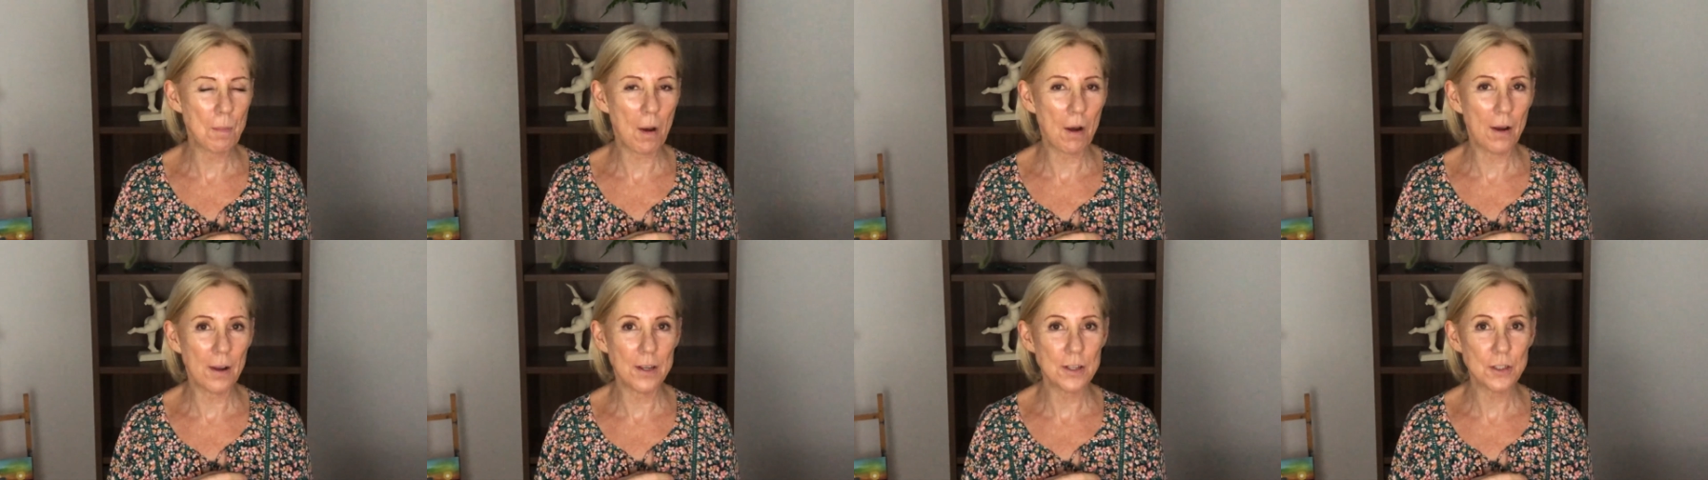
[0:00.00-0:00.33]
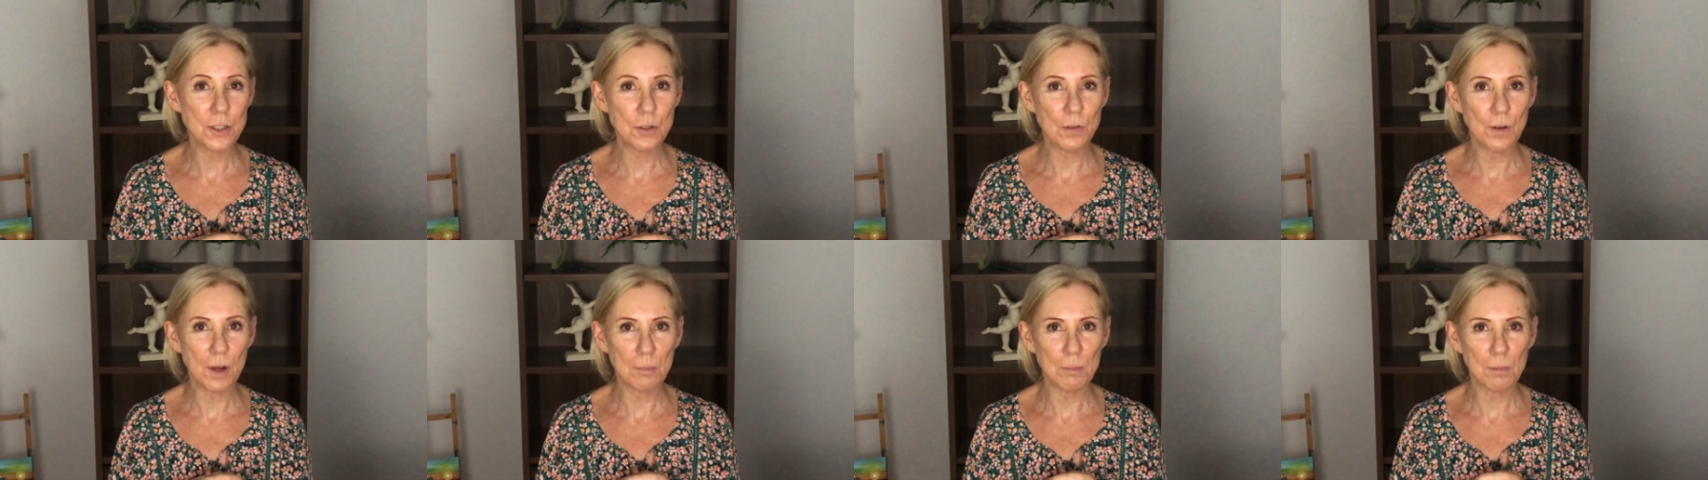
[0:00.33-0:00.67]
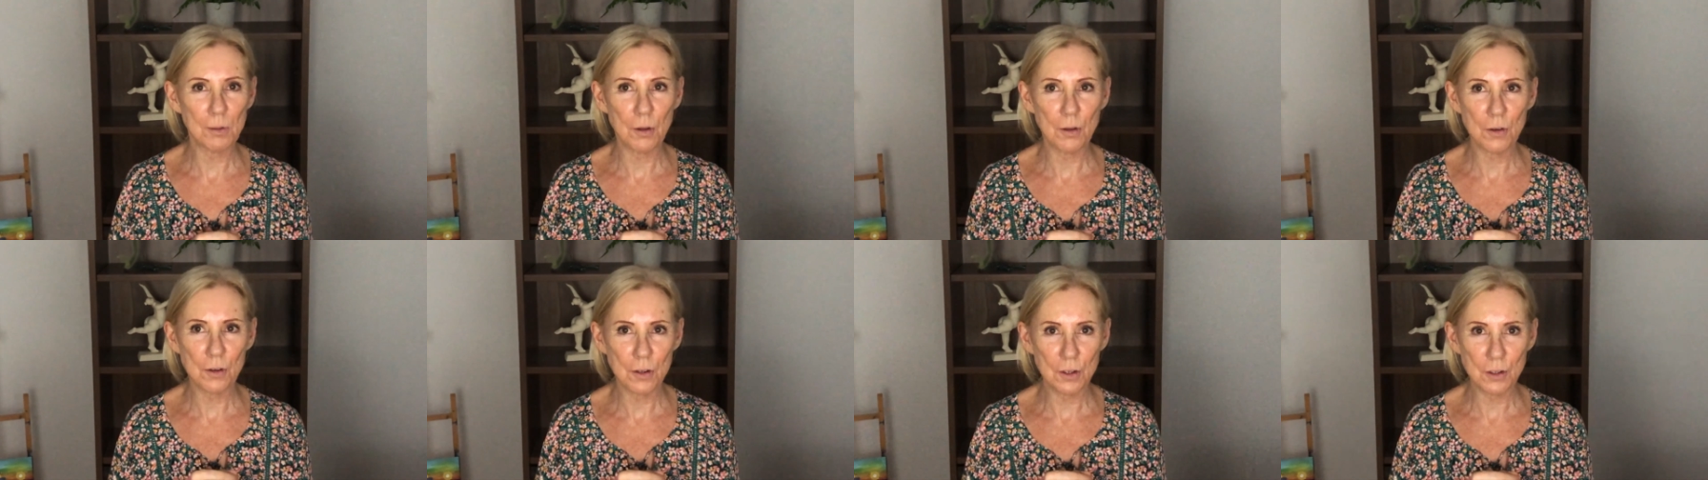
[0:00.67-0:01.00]
I do
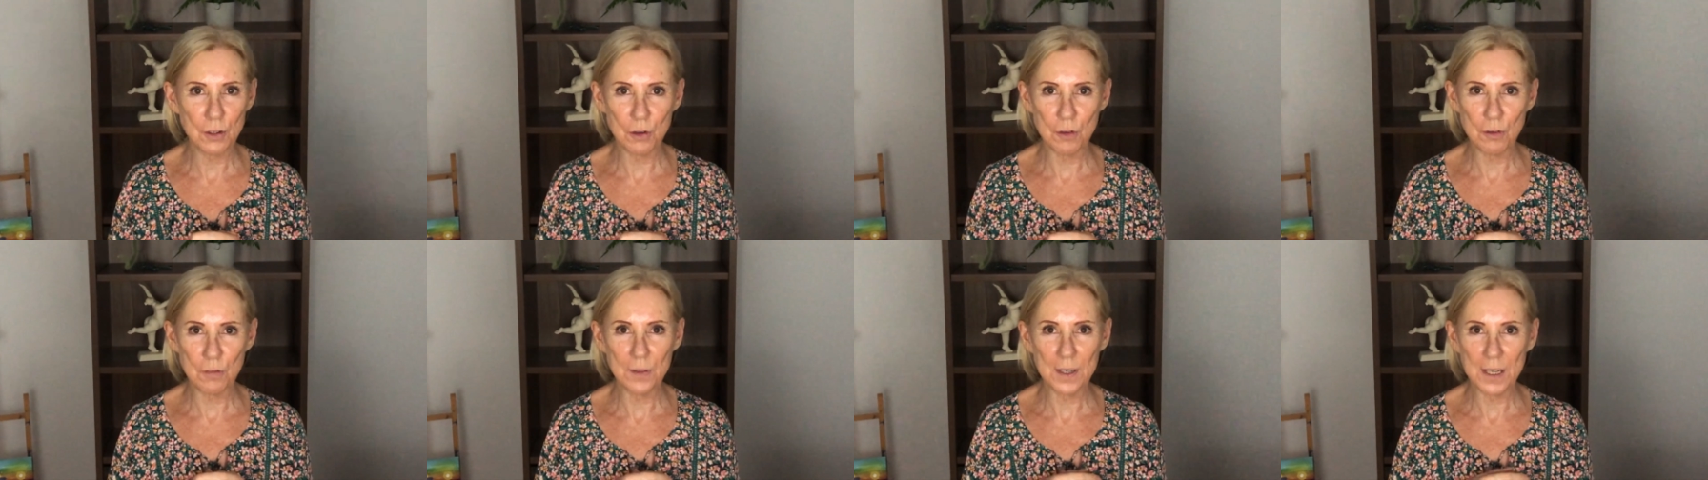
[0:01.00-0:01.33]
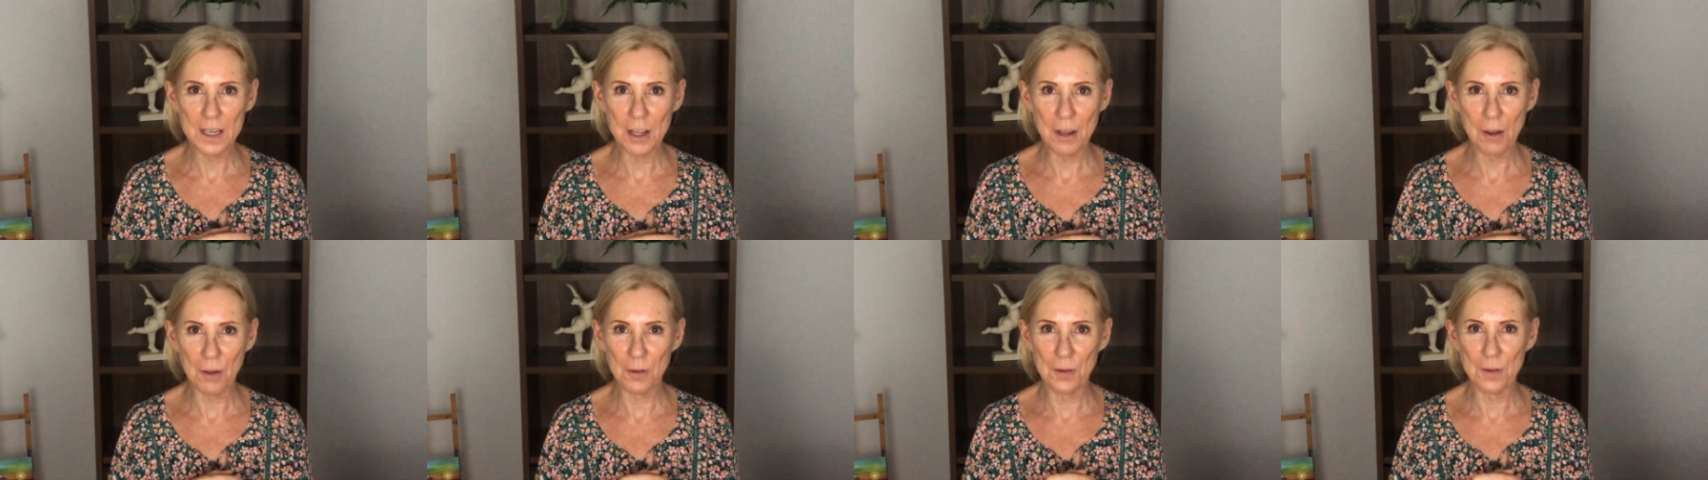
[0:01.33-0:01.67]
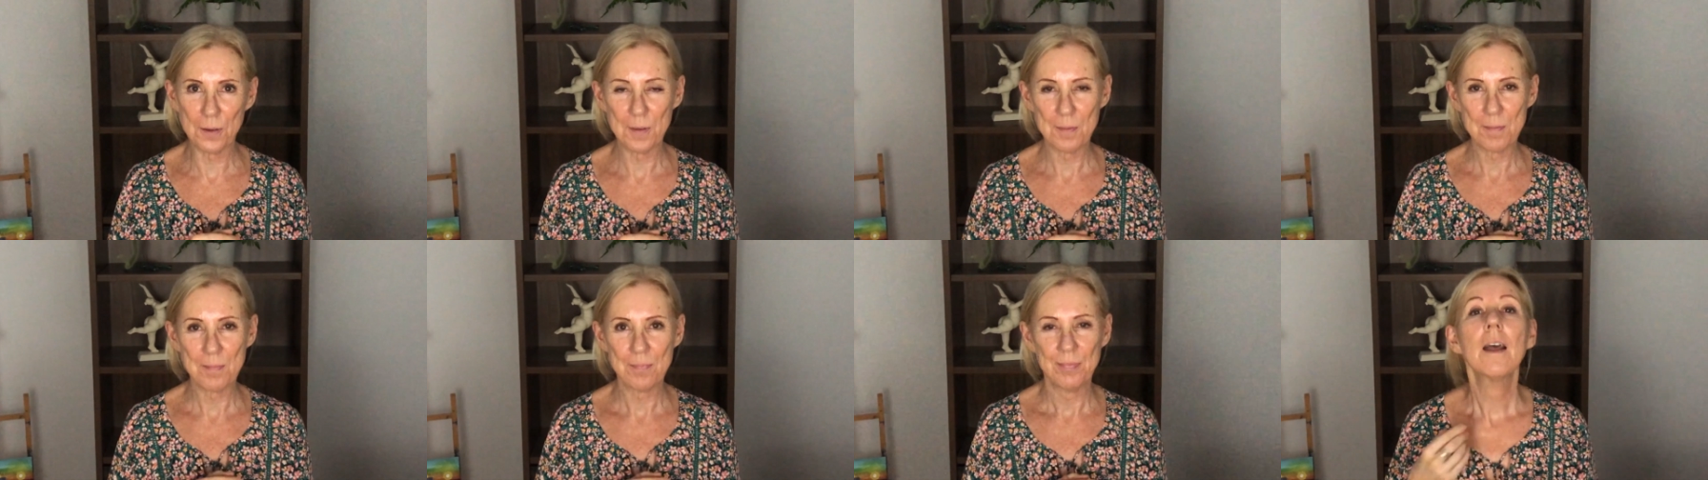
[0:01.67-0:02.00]
upload a new video.